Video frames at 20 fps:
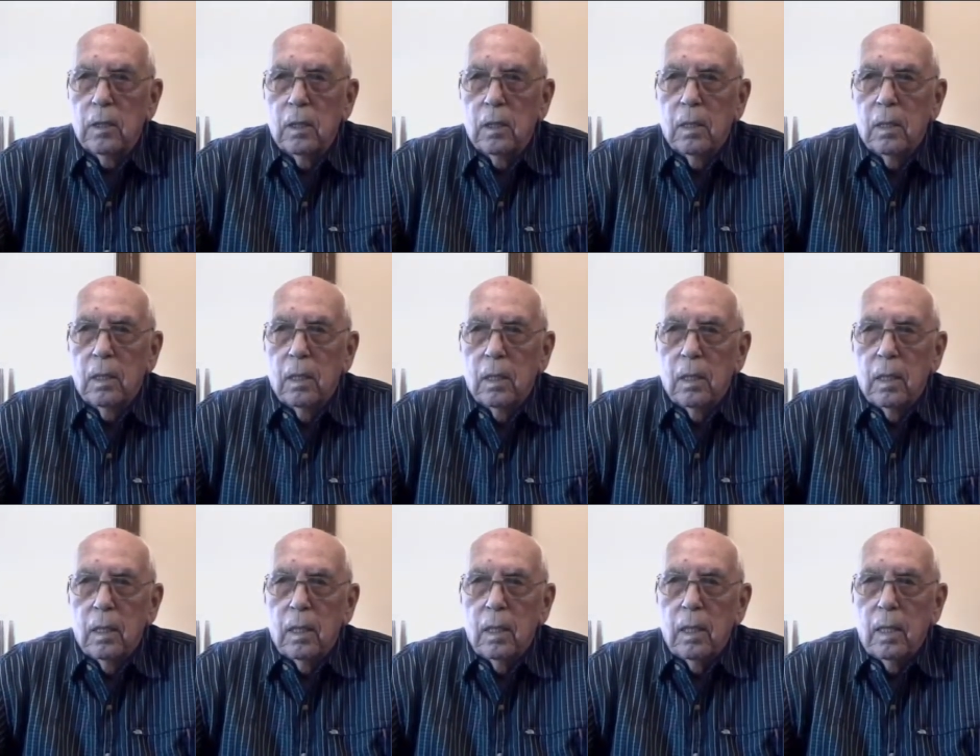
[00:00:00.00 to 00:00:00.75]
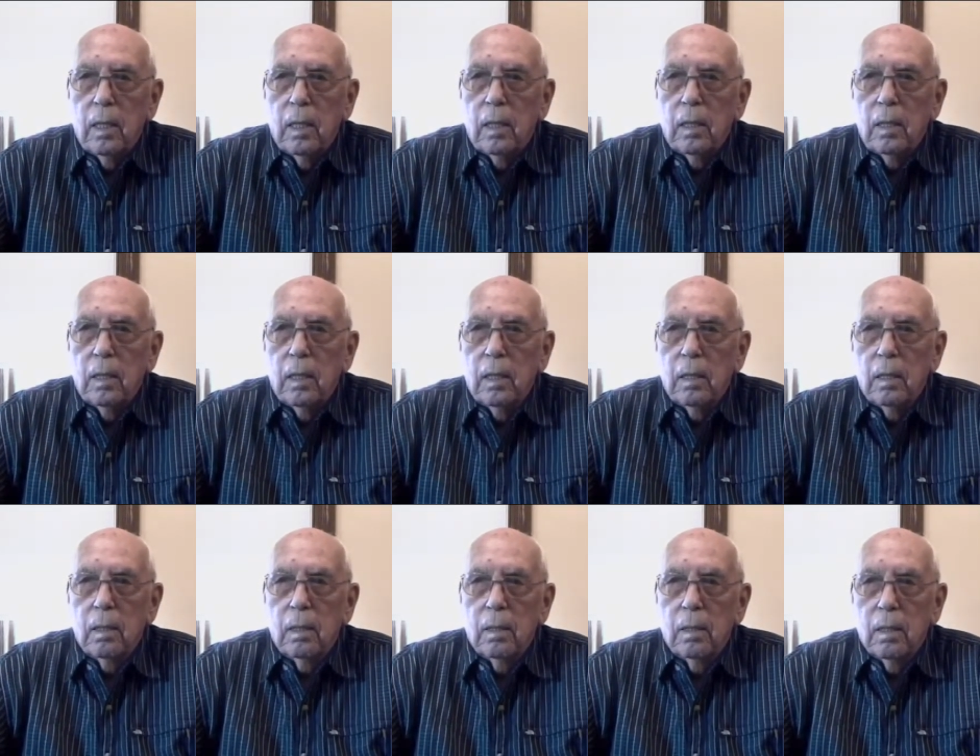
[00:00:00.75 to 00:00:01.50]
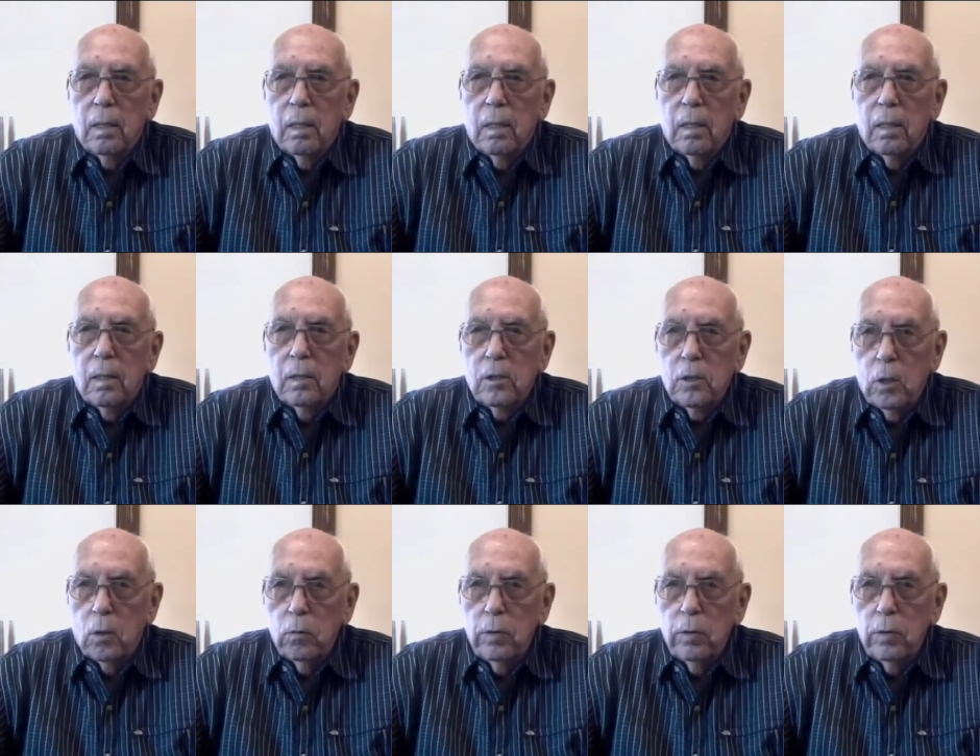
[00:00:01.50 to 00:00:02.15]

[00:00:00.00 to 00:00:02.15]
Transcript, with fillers: and so